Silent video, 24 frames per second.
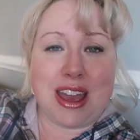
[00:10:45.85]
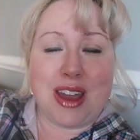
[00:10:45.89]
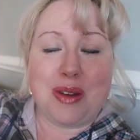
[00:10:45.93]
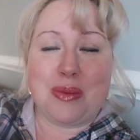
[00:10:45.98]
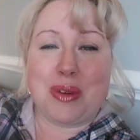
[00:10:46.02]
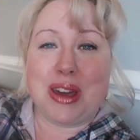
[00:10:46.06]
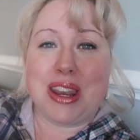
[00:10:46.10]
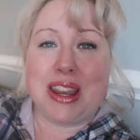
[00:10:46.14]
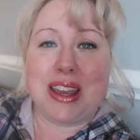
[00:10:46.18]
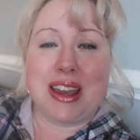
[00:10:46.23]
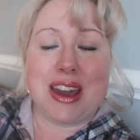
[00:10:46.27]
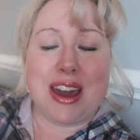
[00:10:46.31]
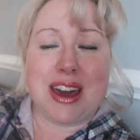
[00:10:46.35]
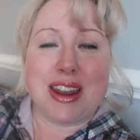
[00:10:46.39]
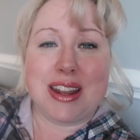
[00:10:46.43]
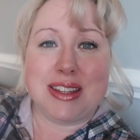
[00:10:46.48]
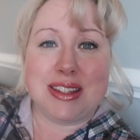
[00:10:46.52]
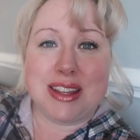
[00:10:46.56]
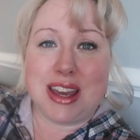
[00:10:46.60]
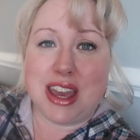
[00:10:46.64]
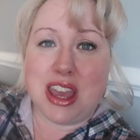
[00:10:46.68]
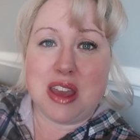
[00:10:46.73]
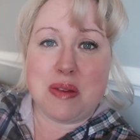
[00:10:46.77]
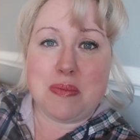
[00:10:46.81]
I went and got
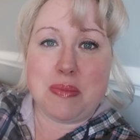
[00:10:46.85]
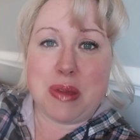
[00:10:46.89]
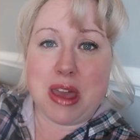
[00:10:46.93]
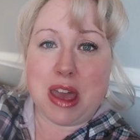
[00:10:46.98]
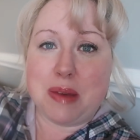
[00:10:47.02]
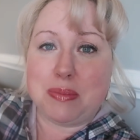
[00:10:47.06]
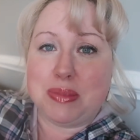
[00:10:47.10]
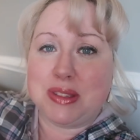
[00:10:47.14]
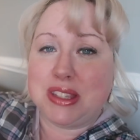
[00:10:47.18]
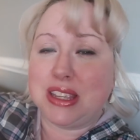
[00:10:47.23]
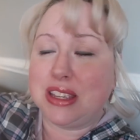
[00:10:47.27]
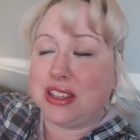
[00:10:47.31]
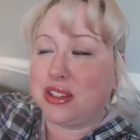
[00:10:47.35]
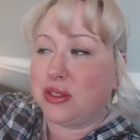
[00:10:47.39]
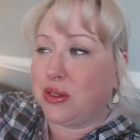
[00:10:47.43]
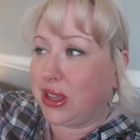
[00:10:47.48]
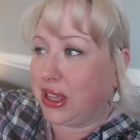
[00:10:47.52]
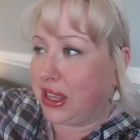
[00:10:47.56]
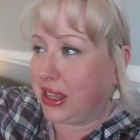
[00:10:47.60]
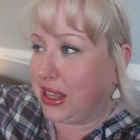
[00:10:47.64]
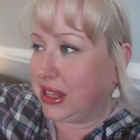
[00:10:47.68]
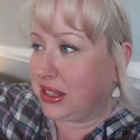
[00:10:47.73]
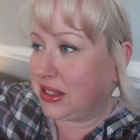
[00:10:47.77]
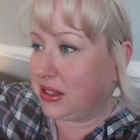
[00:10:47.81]
a Diet Pepsi so
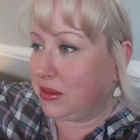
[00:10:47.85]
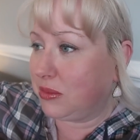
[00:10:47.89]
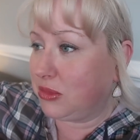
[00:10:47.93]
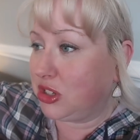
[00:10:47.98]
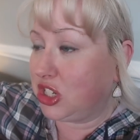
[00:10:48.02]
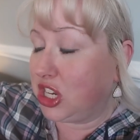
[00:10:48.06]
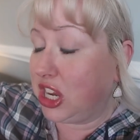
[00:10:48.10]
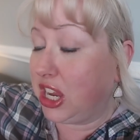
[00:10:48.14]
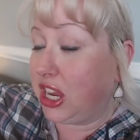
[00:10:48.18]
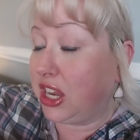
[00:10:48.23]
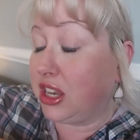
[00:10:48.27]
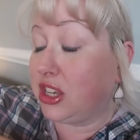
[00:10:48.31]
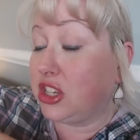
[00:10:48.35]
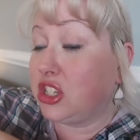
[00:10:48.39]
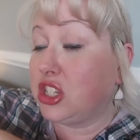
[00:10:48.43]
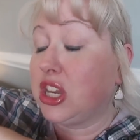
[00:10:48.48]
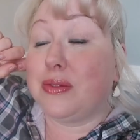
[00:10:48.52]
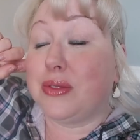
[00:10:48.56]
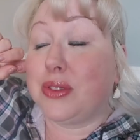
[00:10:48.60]
I could get some change.